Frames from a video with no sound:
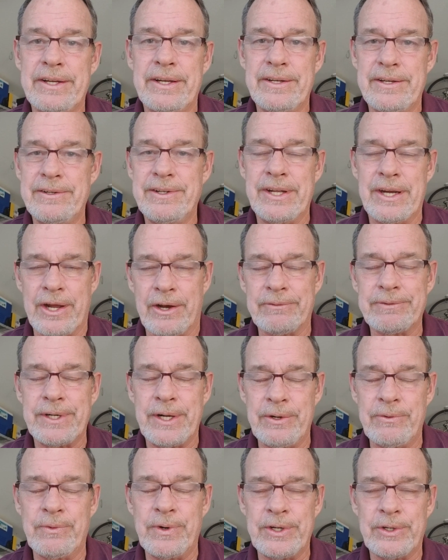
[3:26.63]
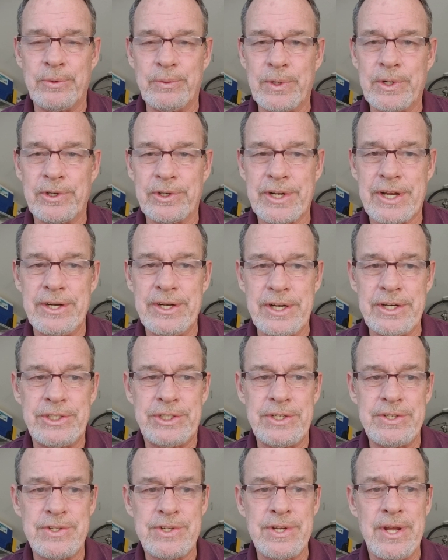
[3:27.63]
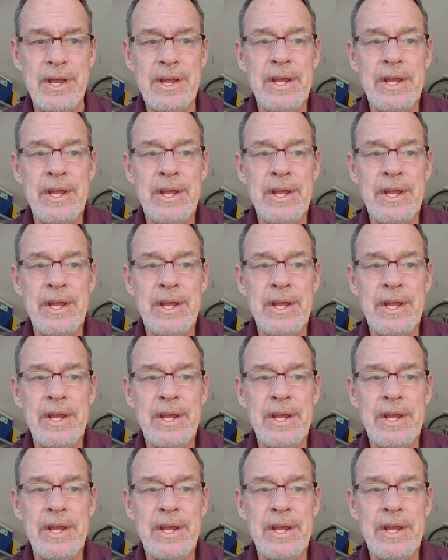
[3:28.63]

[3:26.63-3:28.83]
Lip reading: in real world conditions.